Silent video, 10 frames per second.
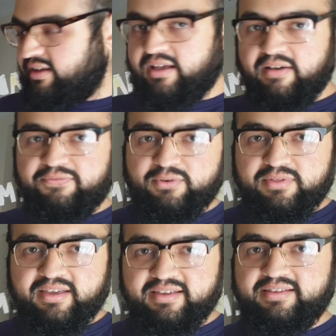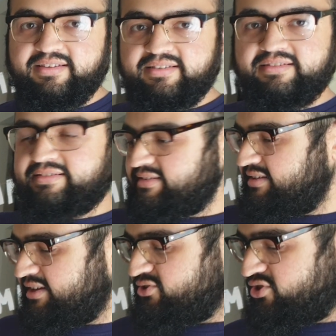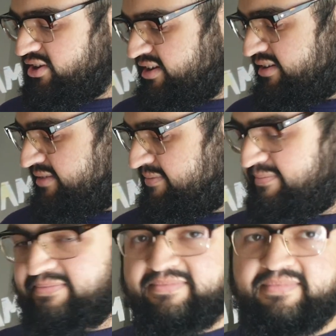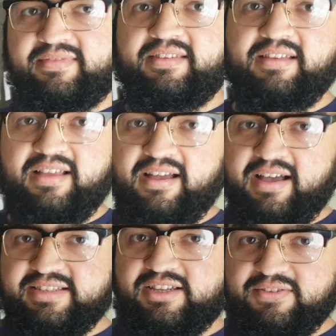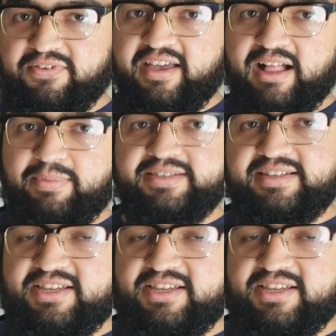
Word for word: Have fun with it. Enjoy it. Ask us for help. Ask a